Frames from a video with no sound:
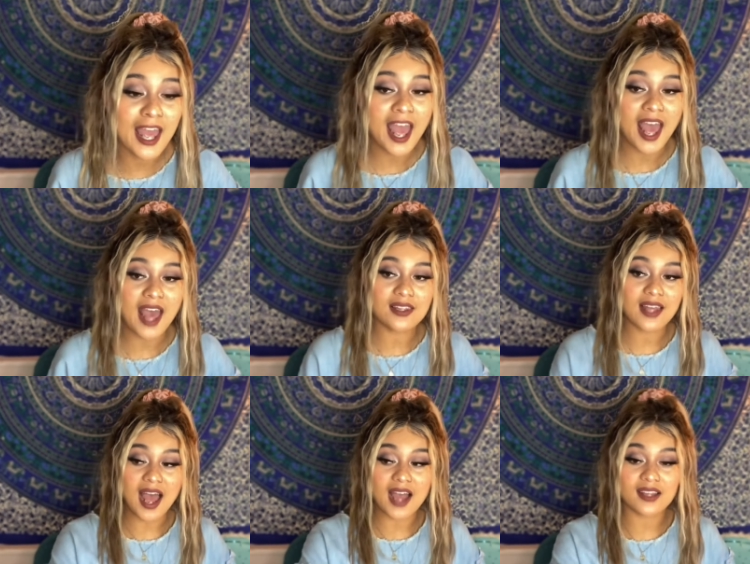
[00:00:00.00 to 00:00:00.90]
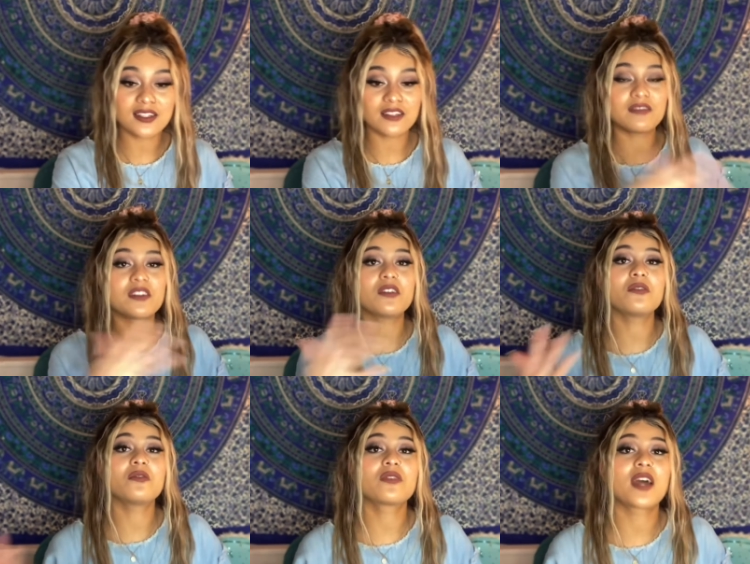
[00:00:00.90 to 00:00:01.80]
and the act of
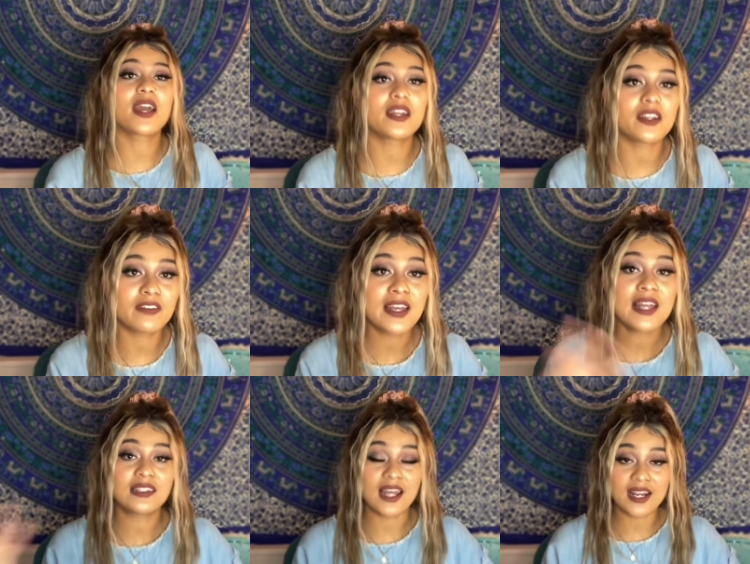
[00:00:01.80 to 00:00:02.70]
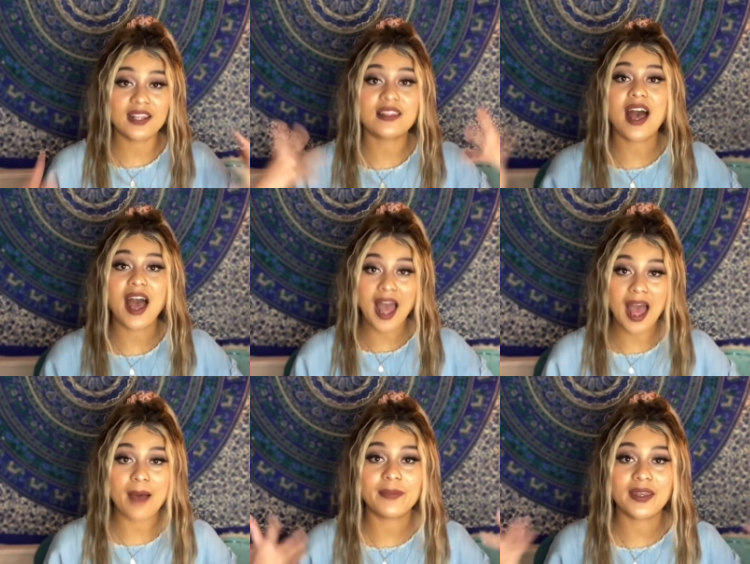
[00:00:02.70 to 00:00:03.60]
you kind of letting that
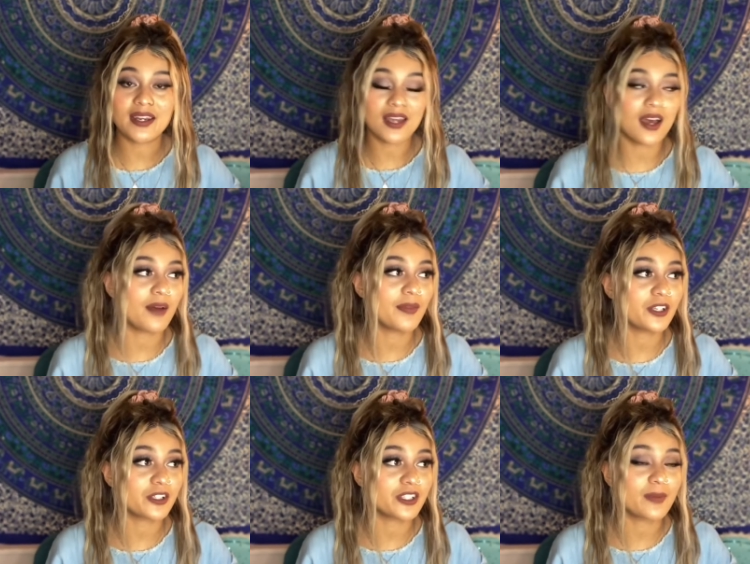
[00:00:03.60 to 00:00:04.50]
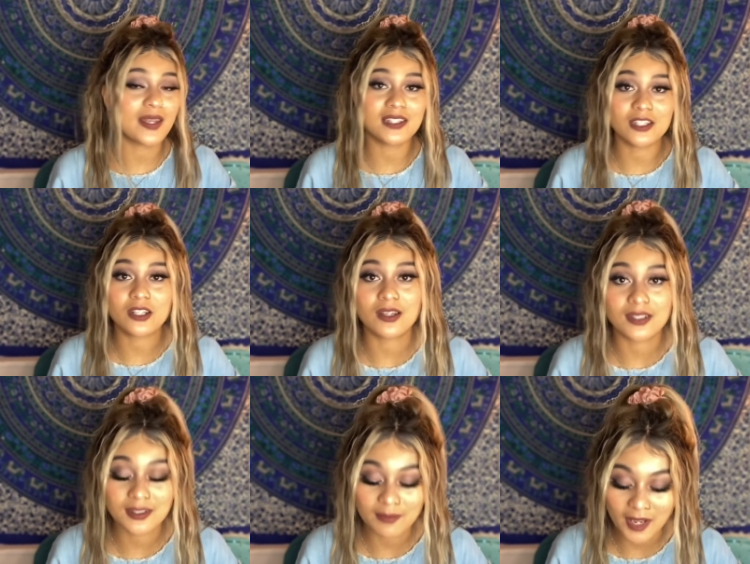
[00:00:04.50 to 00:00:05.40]
happen in your space is called
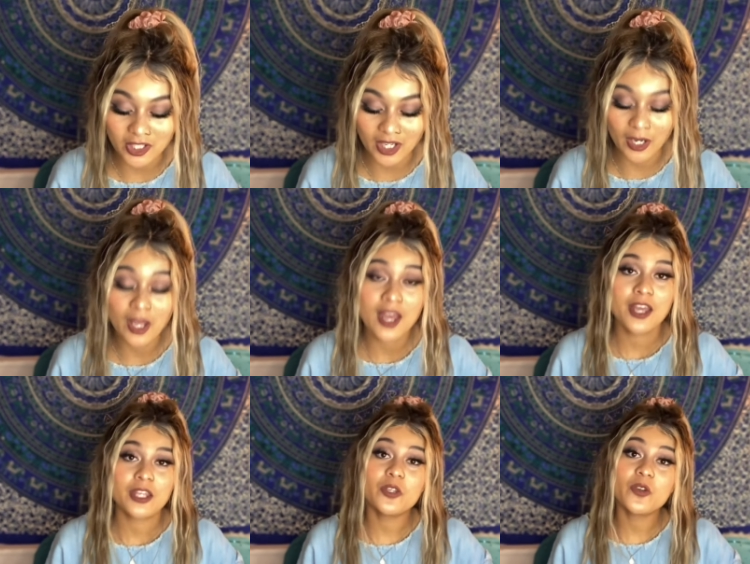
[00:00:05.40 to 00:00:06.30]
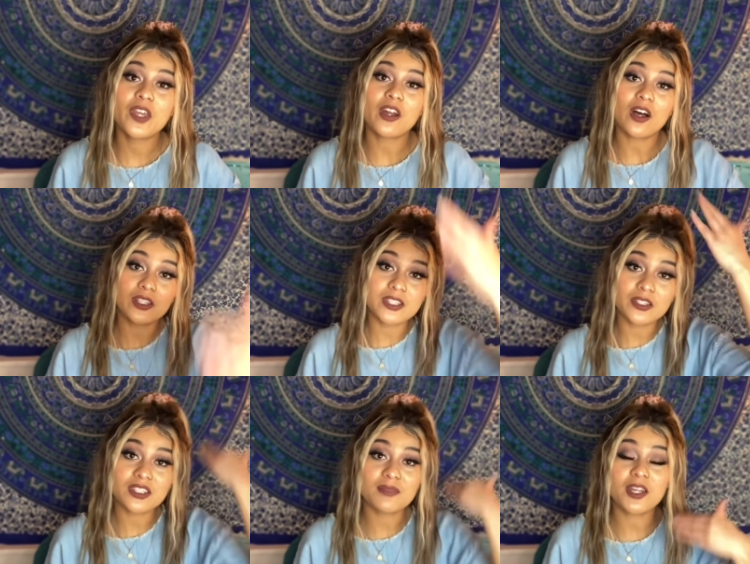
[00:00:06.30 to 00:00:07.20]
smudging. You can also
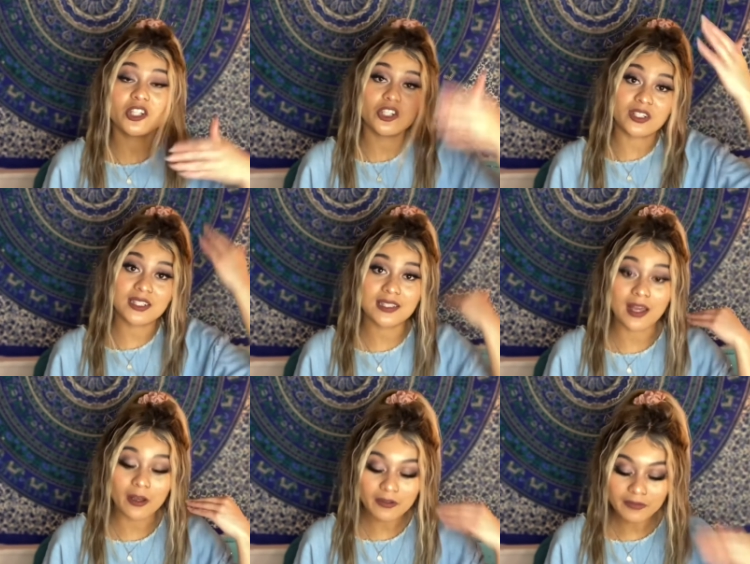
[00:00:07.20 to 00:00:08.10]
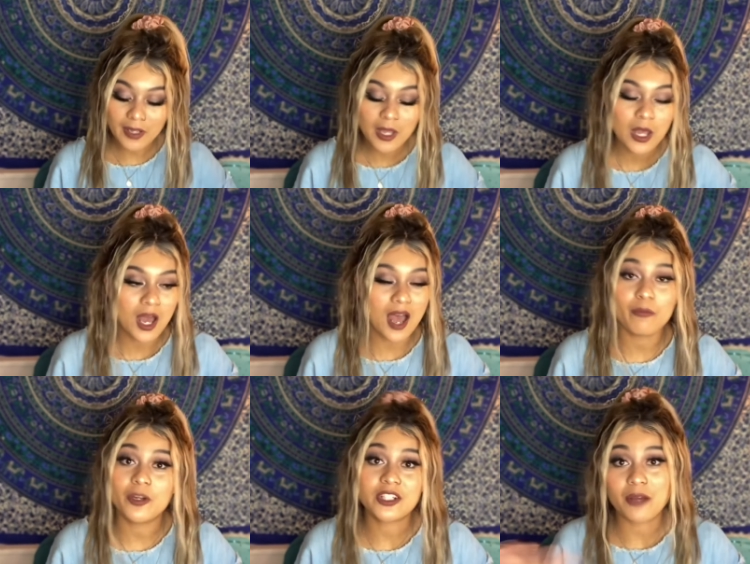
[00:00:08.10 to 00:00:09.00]
smudge yourself,
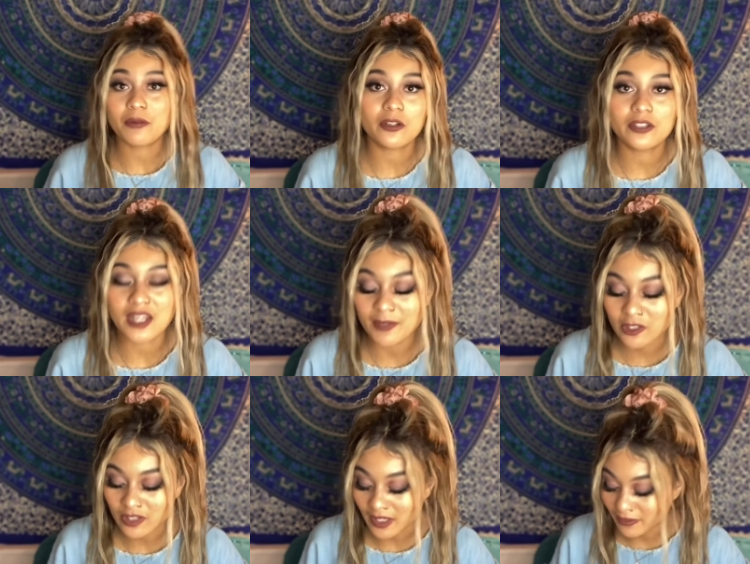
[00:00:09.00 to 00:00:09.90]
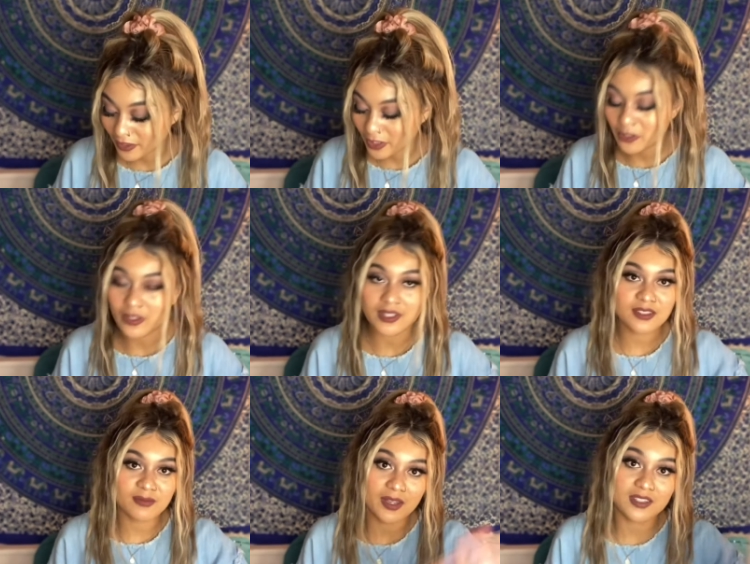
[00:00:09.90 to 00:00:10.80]
which I will demonstrate for you. You can
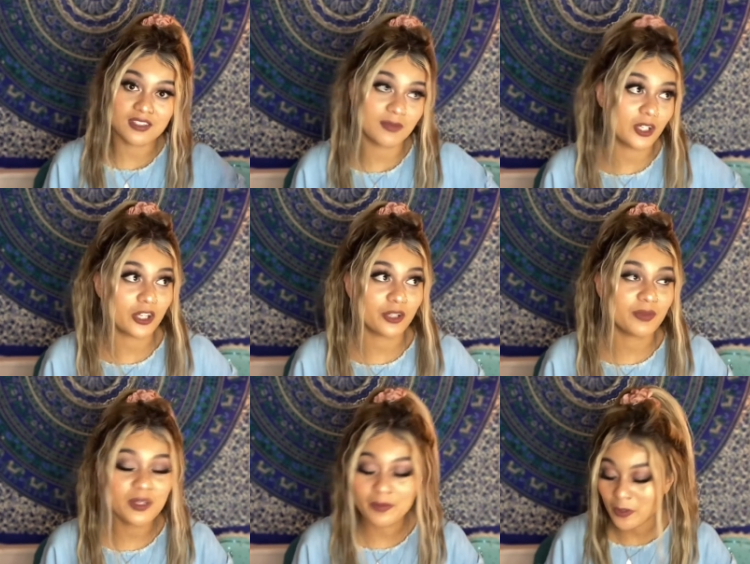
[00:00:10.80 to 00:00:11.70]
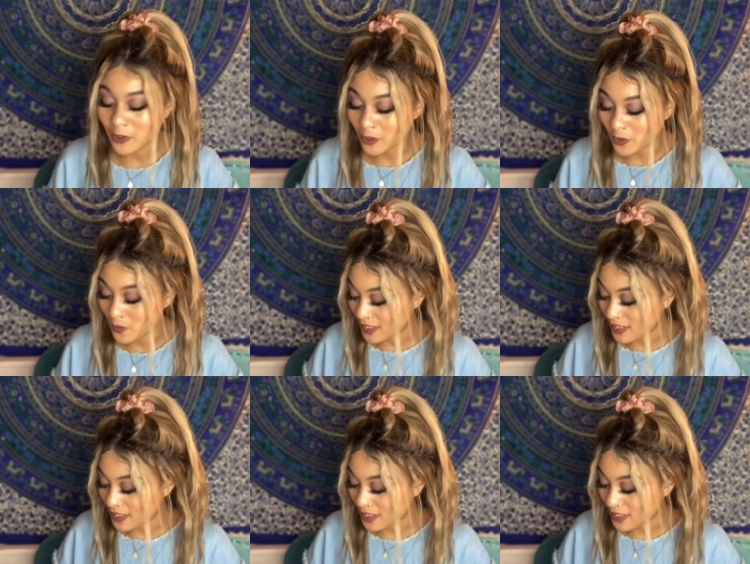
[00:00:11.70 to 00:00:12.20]
smudge other people. You can